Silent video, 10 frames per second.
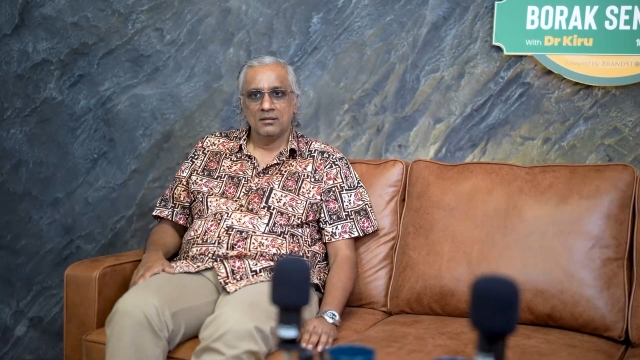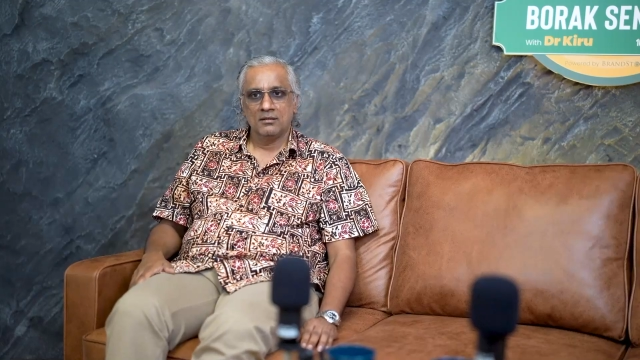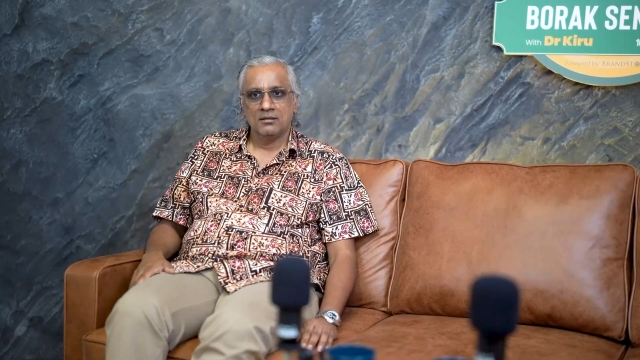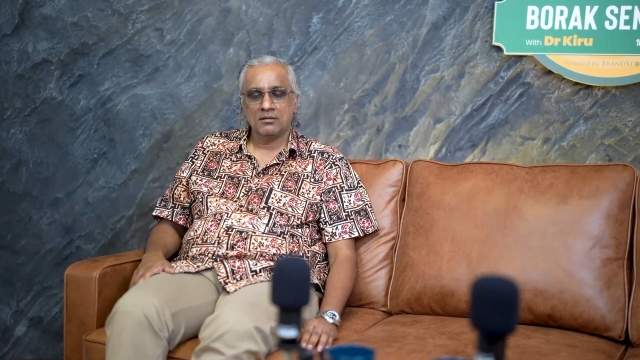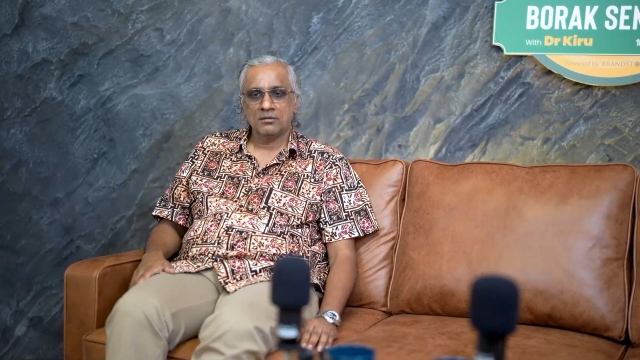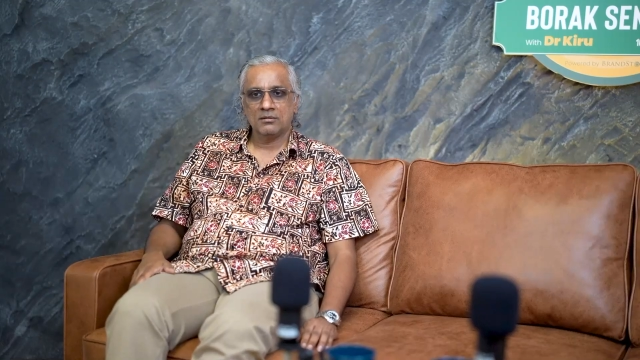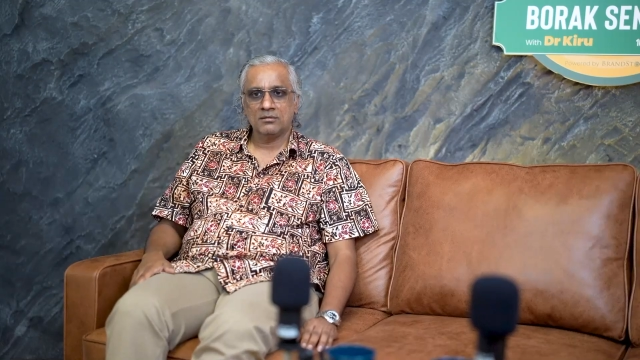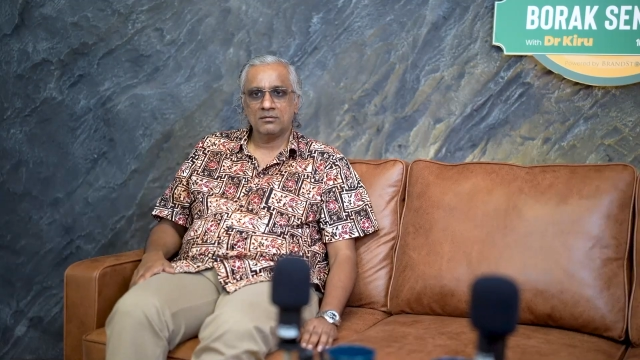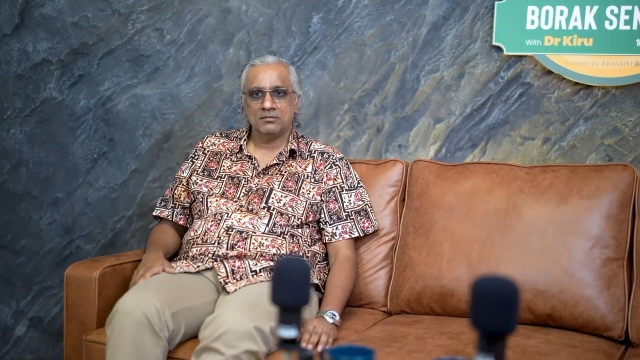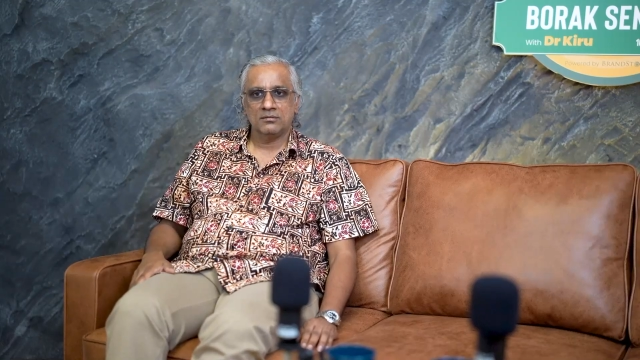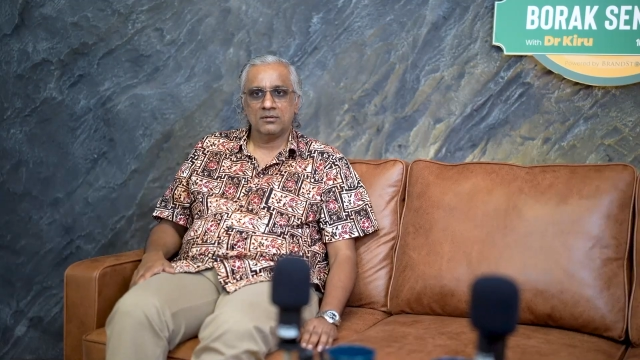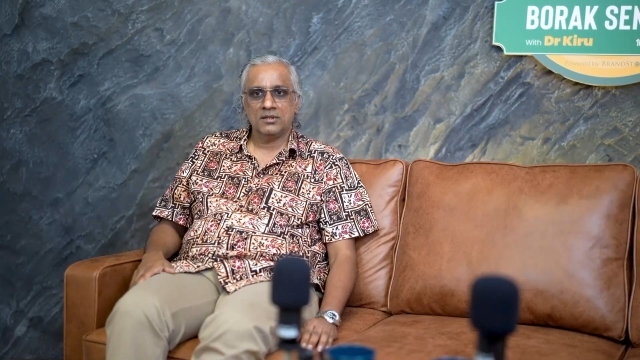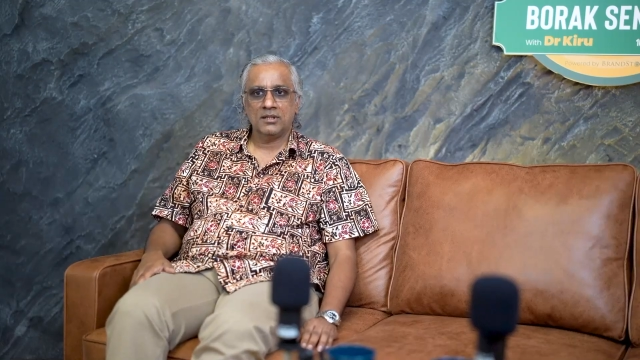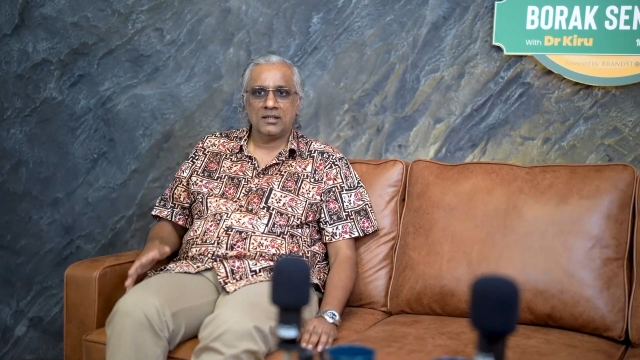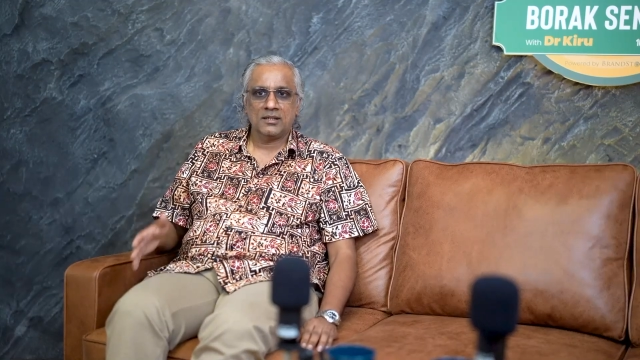So,
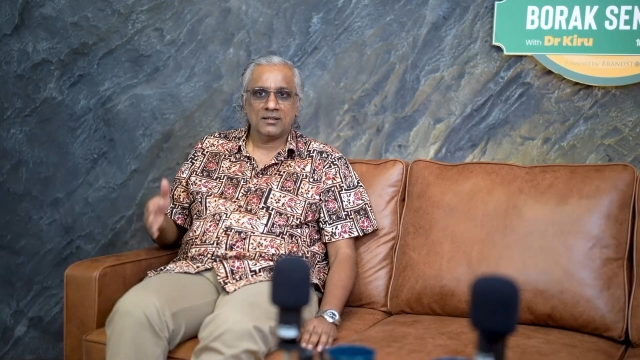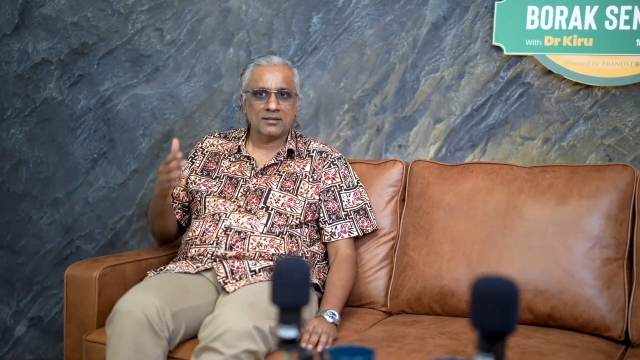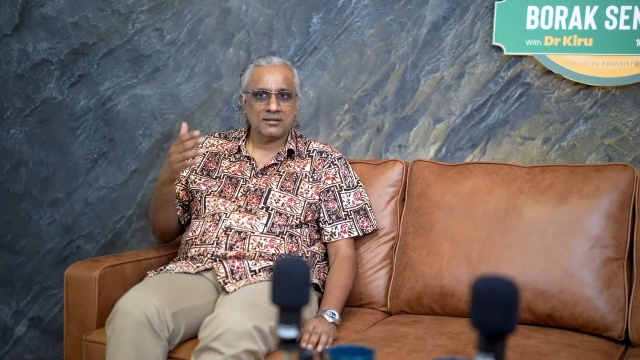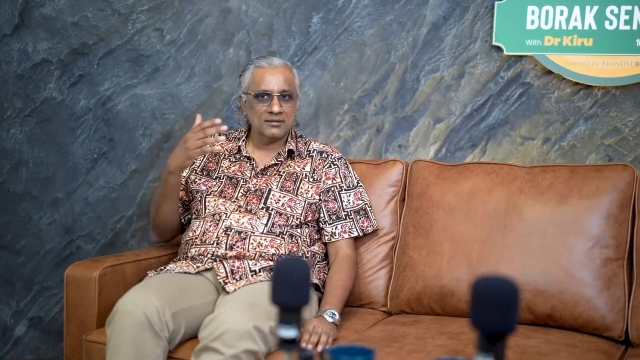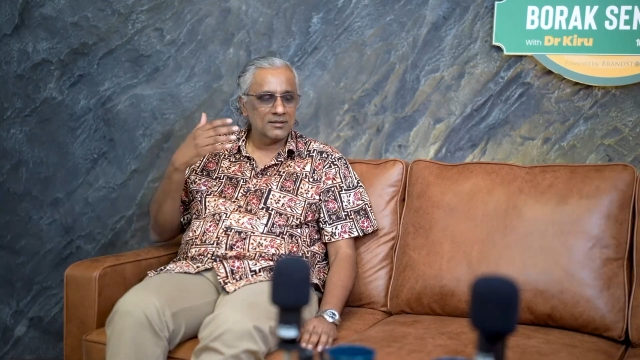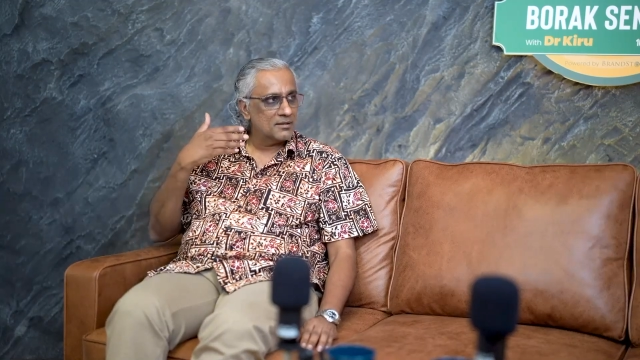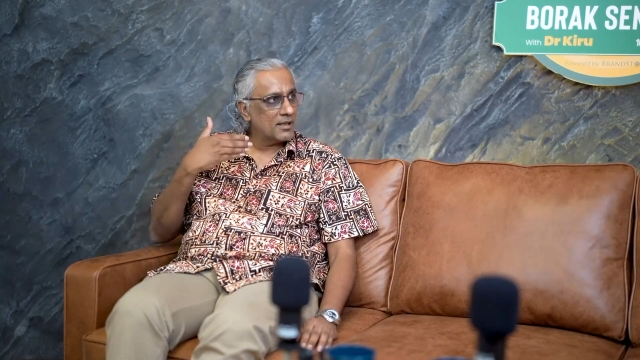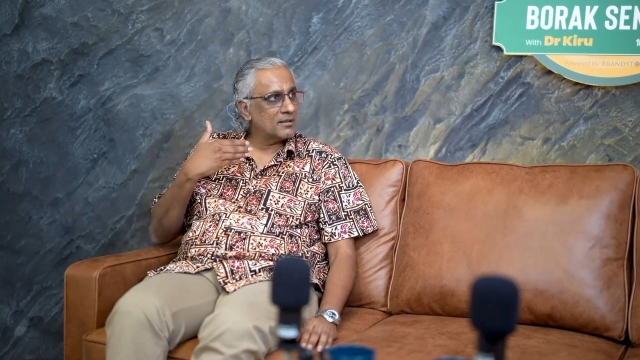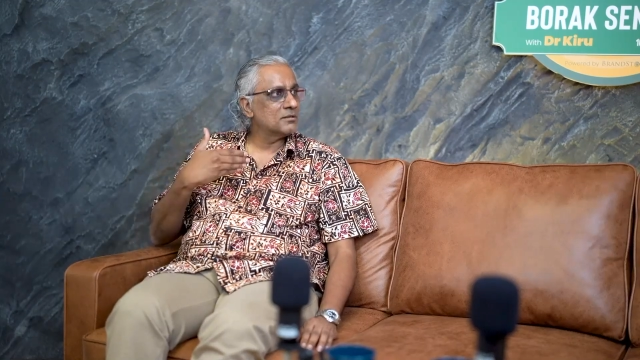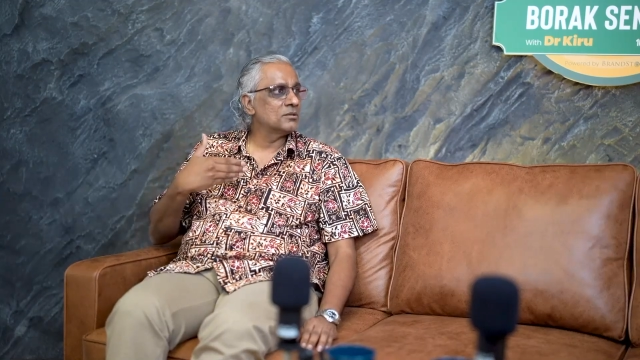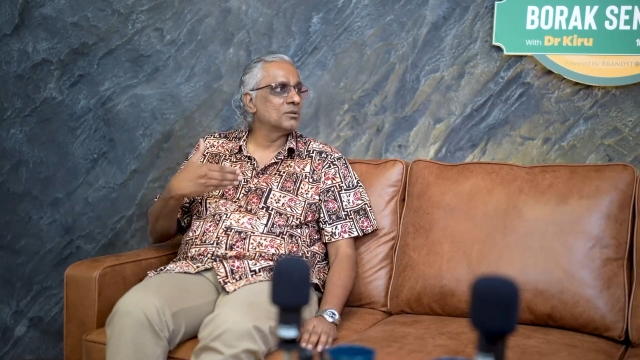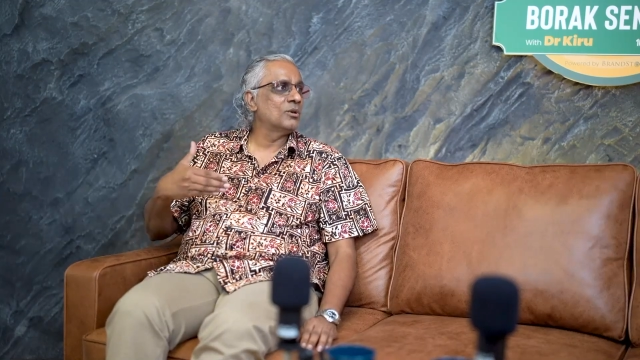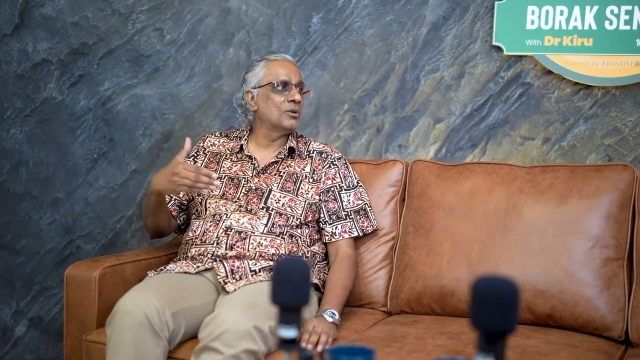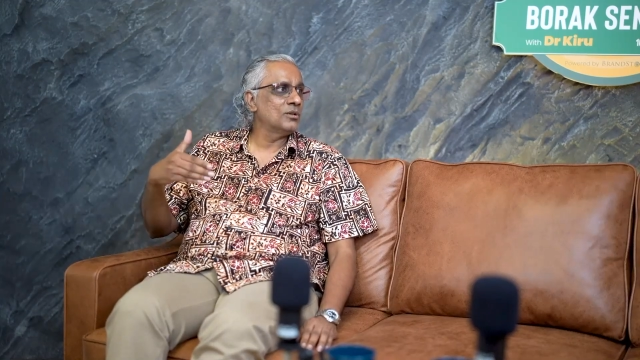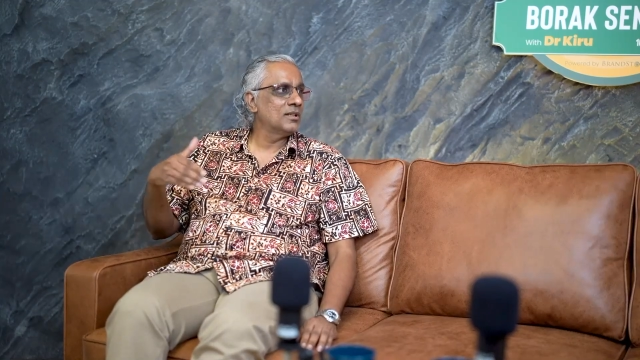decided to
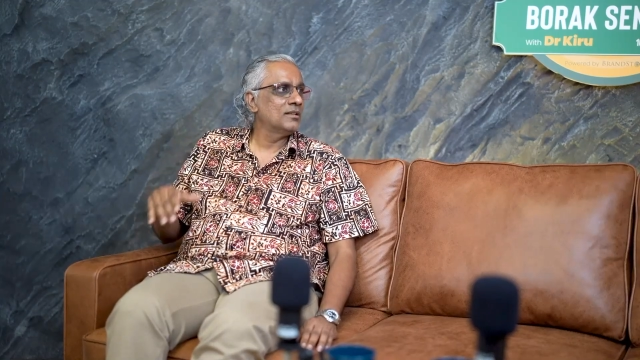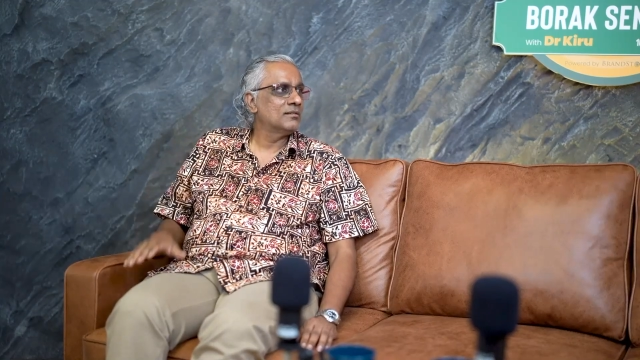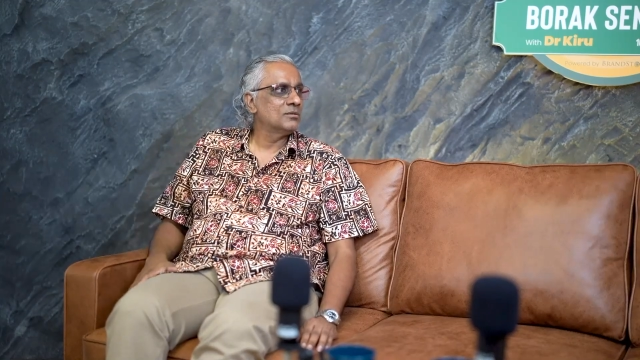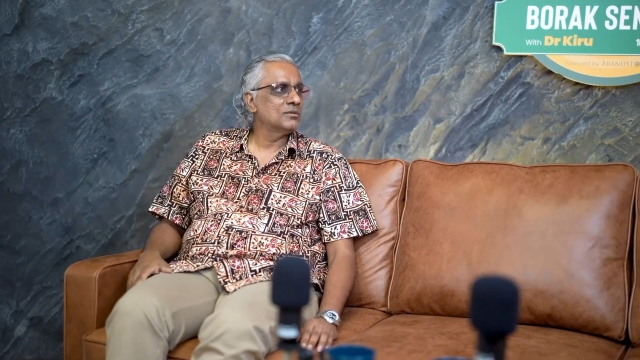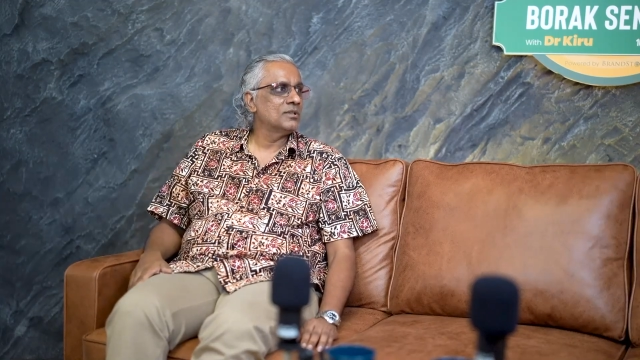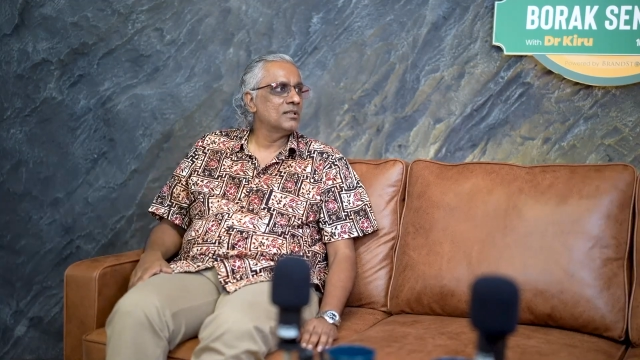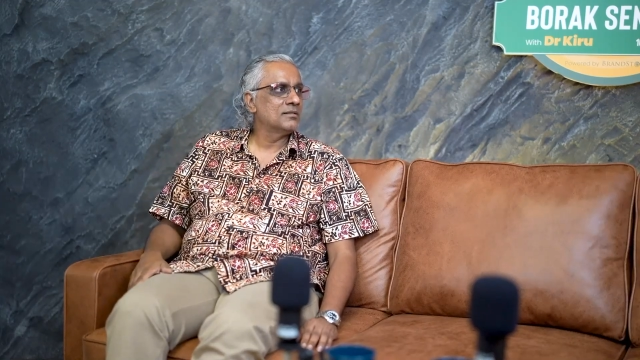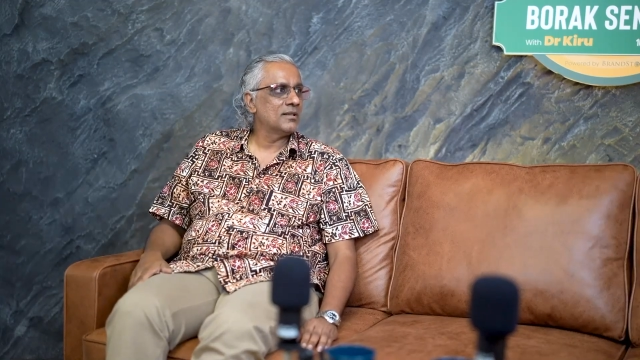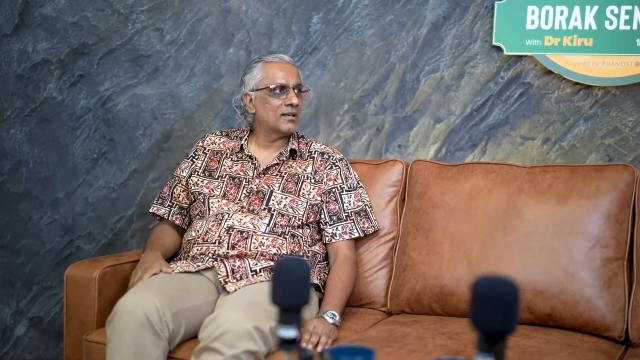go into this